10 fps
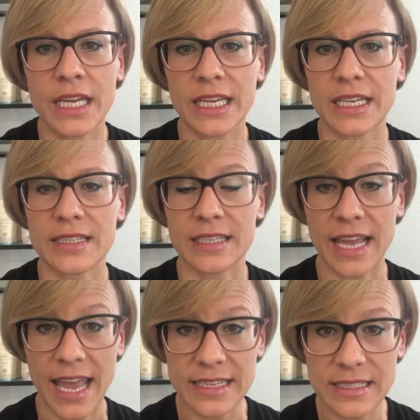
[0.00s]
is an
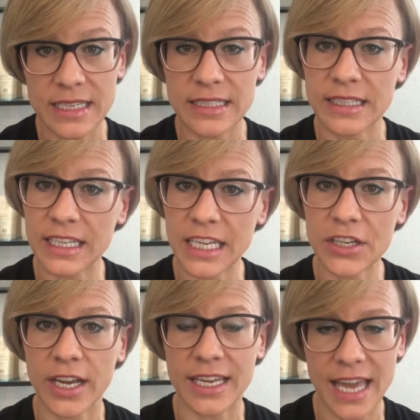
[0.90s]
acid, and here
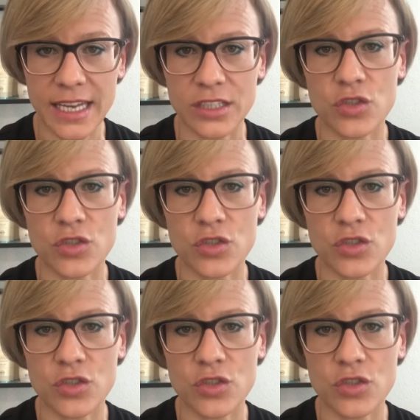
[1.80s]
again,